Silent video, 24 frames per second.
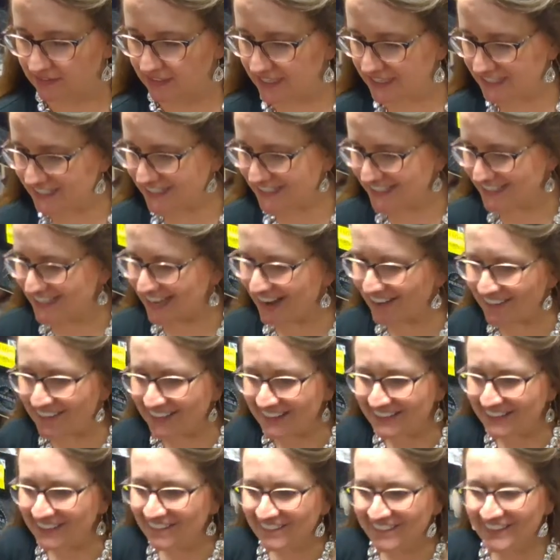Is it
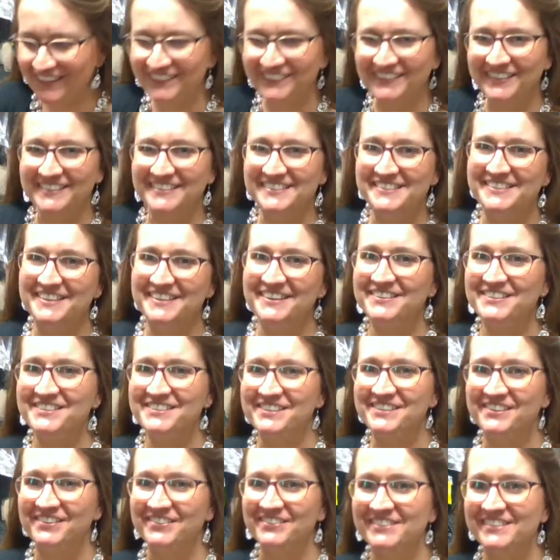scary, though? I don't like scary
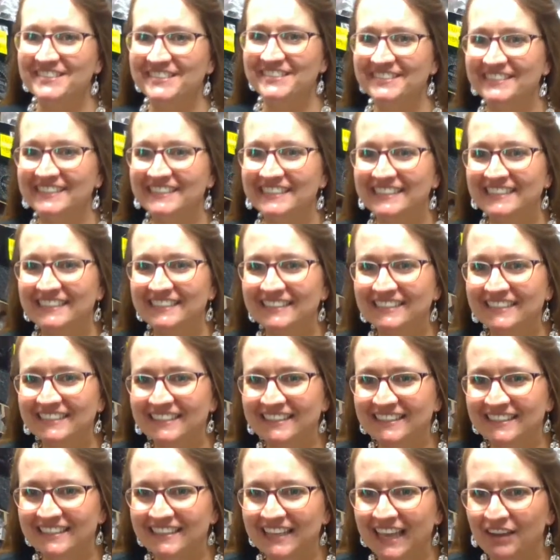shows.
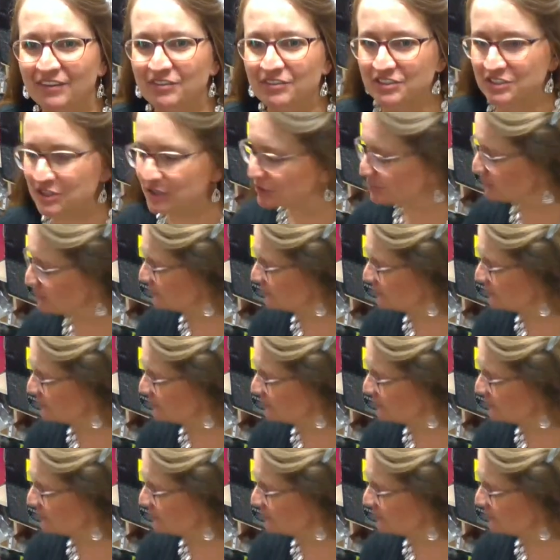Okay, two